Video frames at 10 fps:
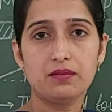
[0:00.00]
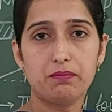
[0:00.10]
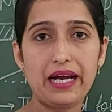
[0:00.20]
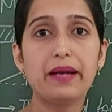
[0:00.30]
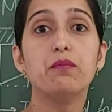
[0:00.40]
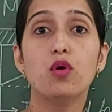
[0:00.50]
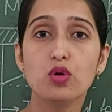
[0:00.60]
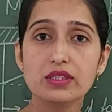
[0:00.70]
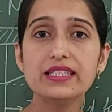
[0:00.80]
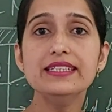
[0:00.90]
by
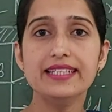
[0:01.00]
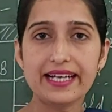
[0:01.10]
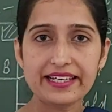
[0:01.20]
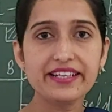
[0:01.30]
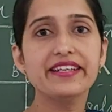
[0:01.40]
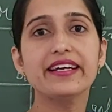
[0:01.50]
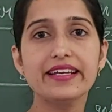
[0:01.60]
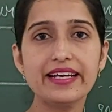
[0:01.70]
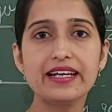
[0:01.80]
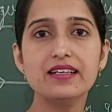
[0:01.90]
more than
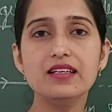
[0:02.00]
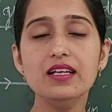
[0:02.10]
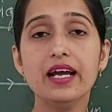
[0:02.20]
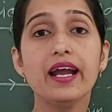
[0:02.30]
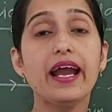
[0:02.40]
90-degree angle,